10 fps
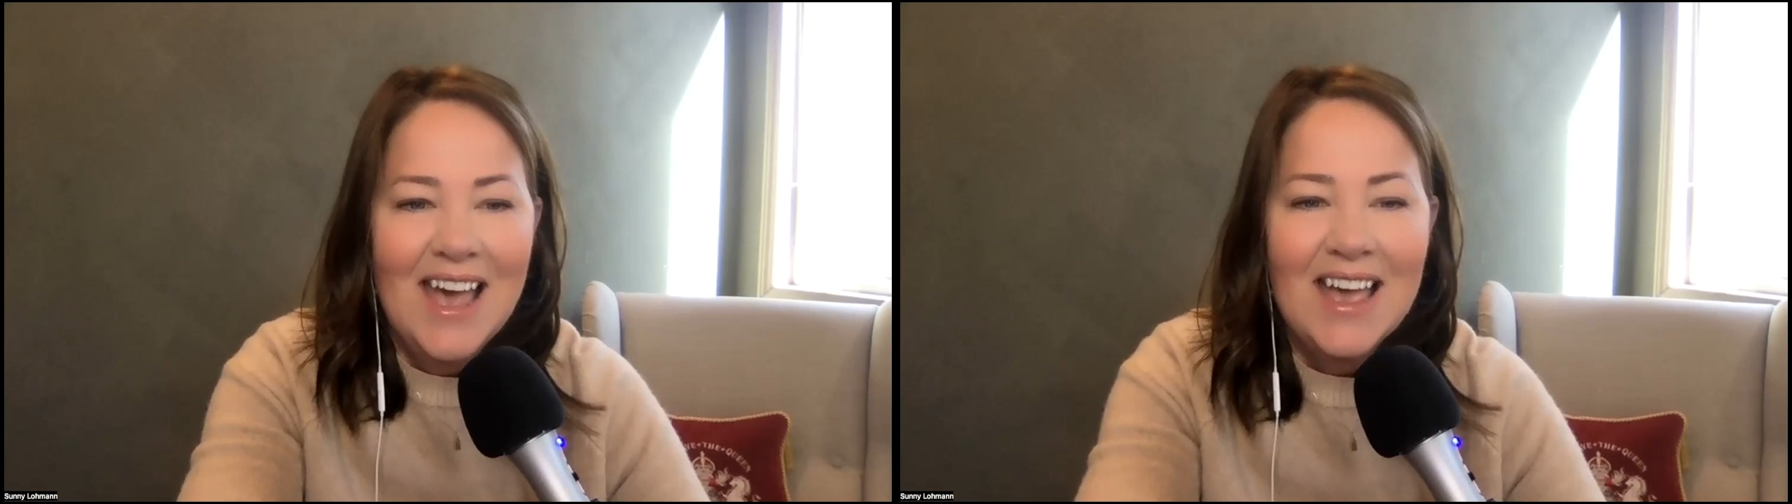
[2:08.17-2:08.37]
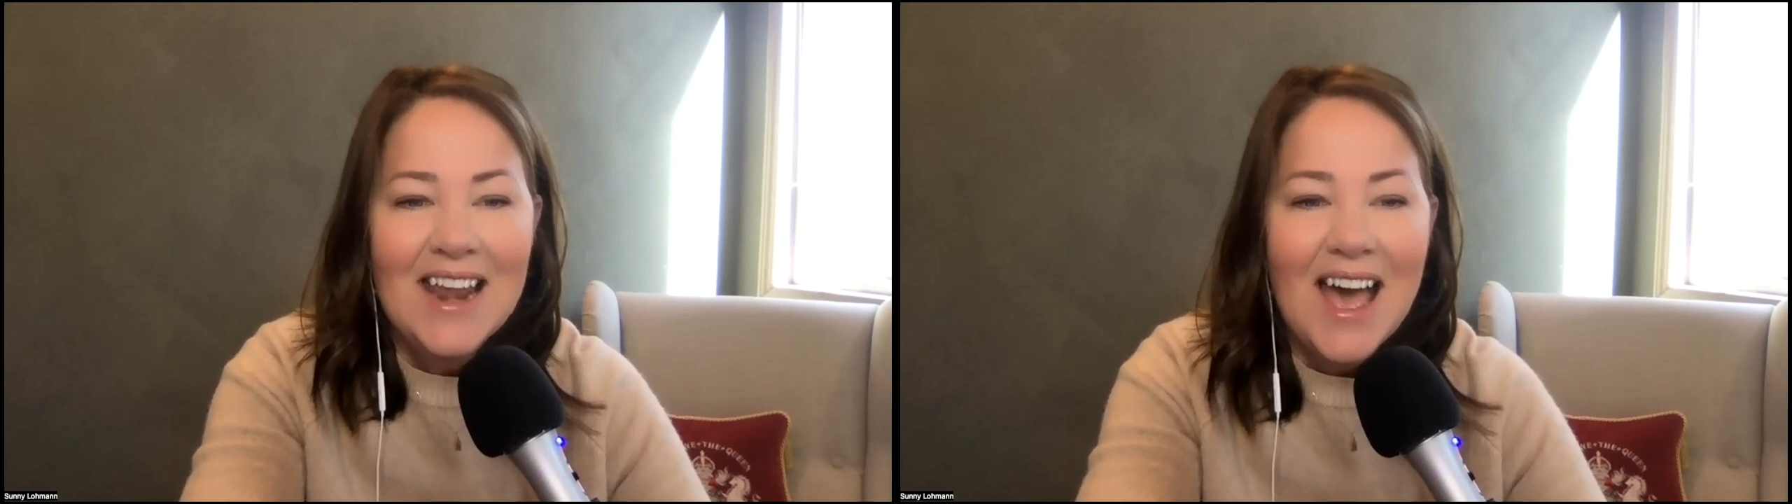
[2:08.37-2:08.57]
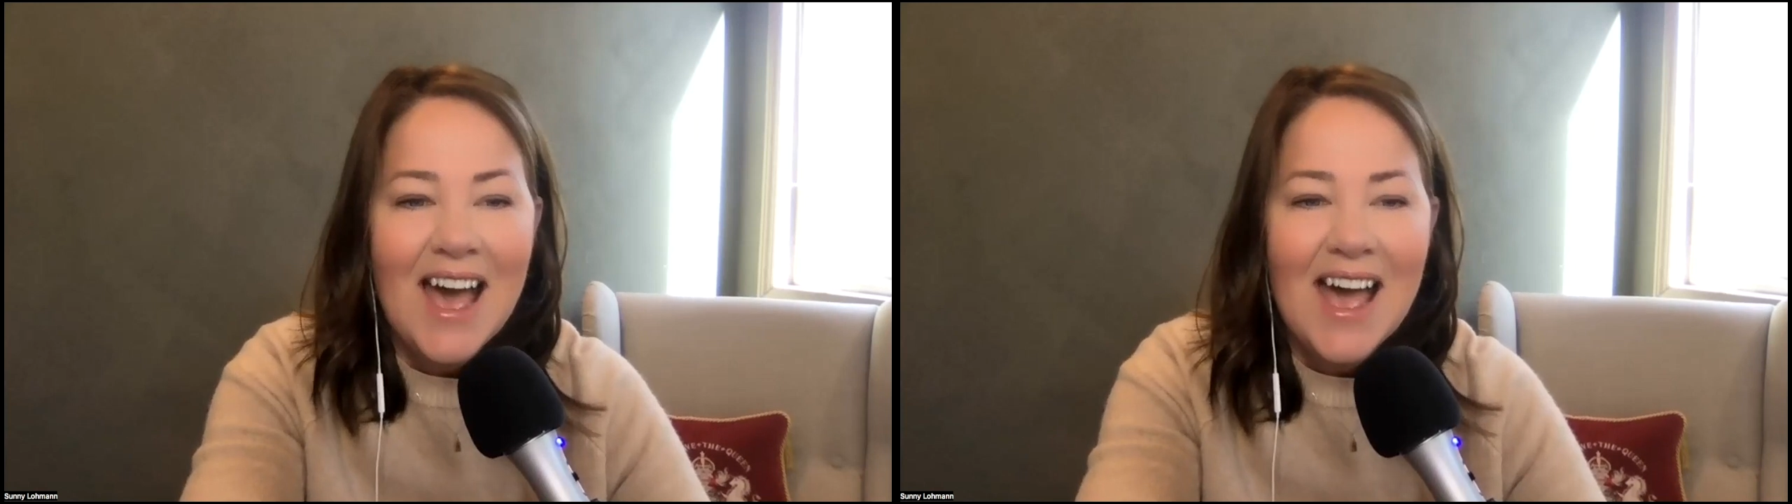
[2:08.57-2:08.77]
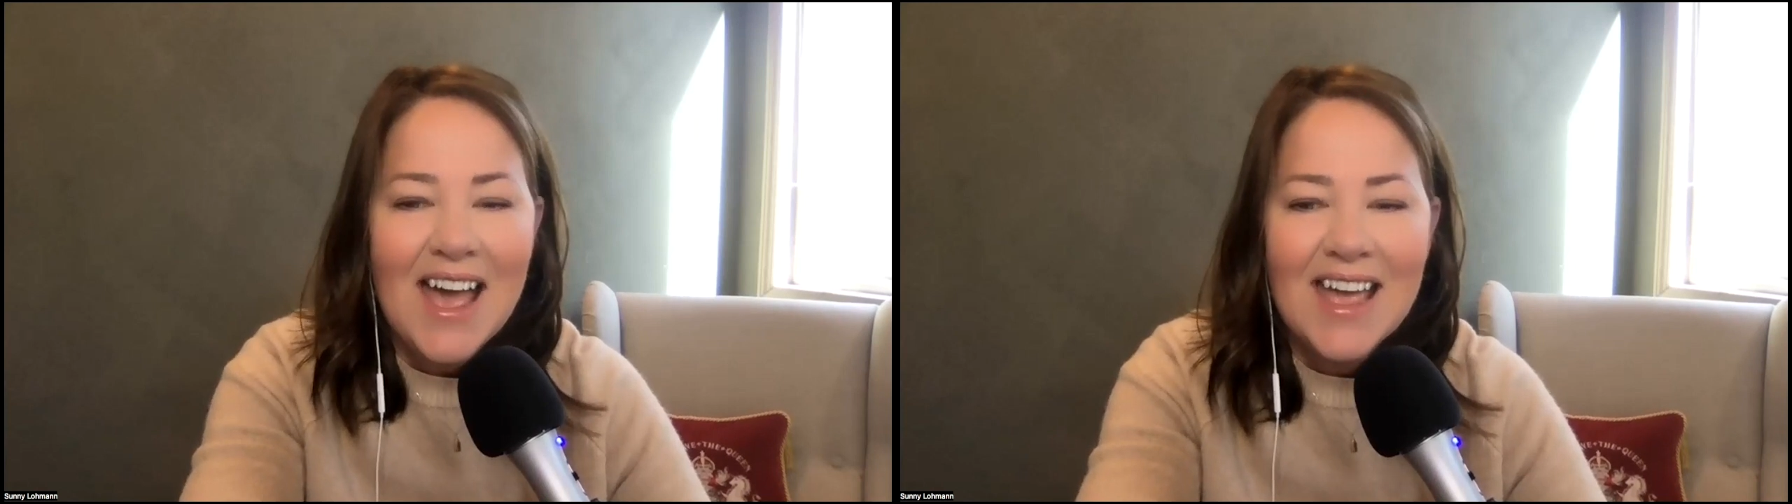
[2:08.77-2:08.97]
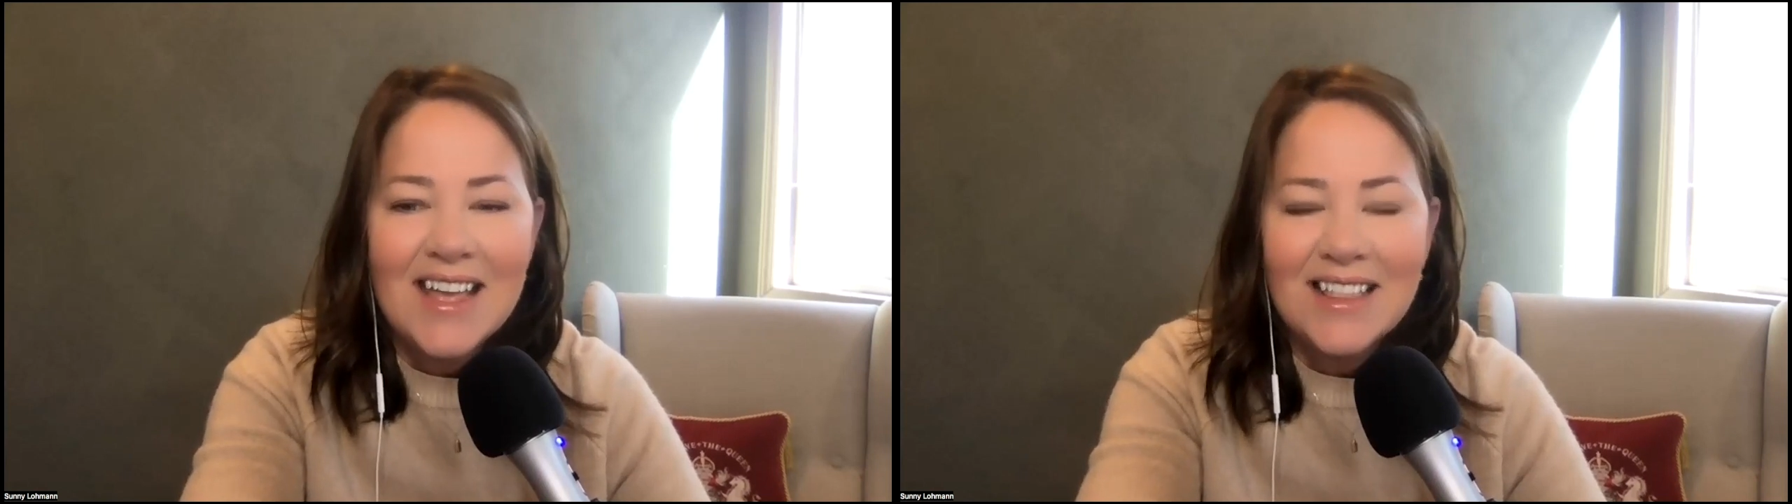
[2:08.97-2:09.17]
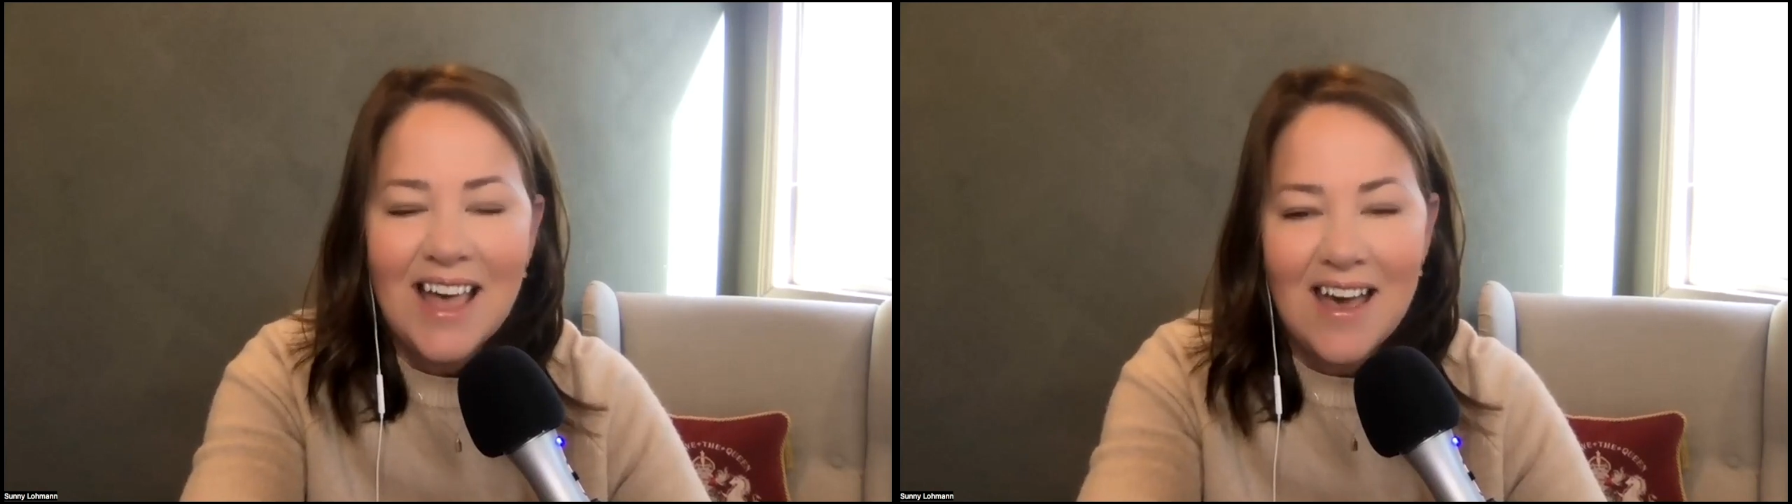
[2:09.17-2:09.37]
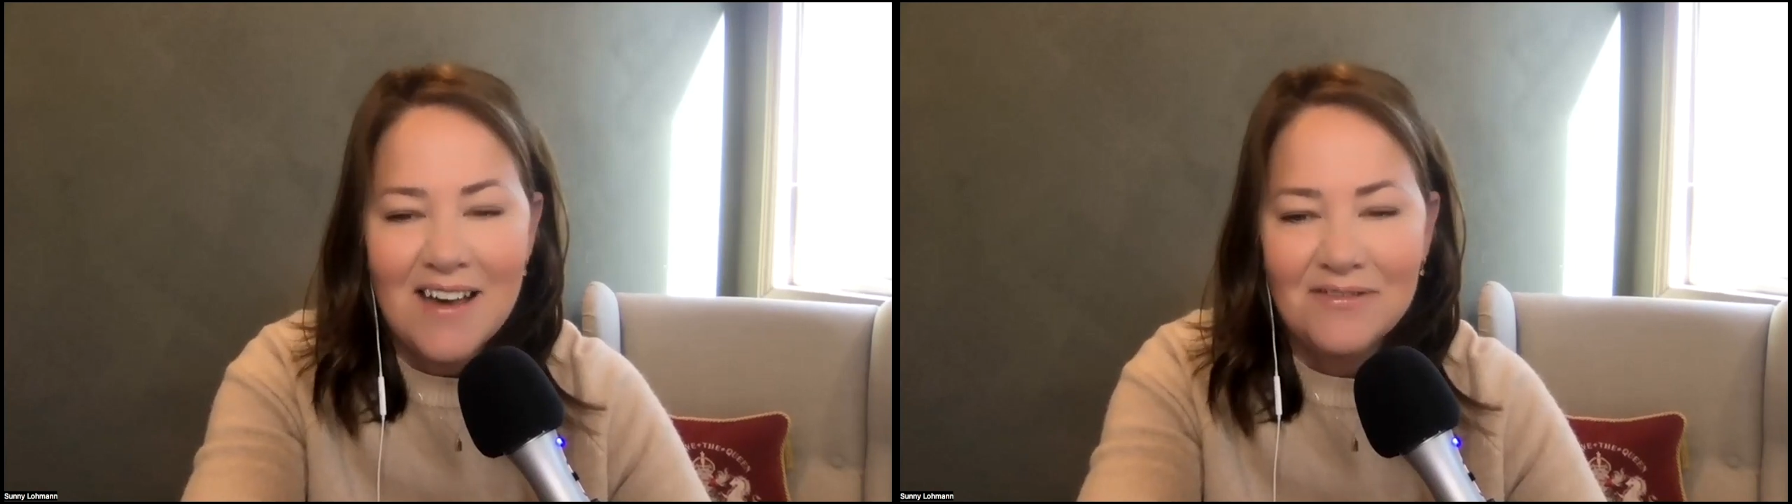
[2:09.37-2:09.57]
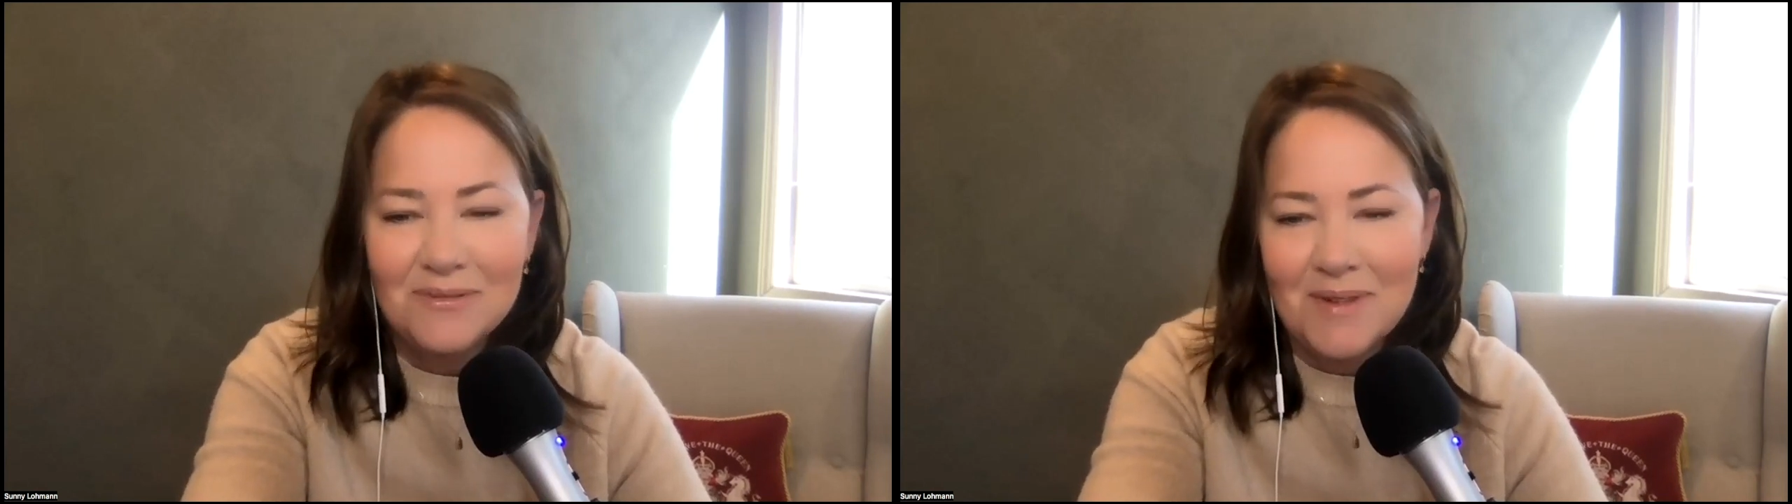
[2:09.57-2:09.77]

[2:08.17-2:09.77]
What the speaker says: and I laughed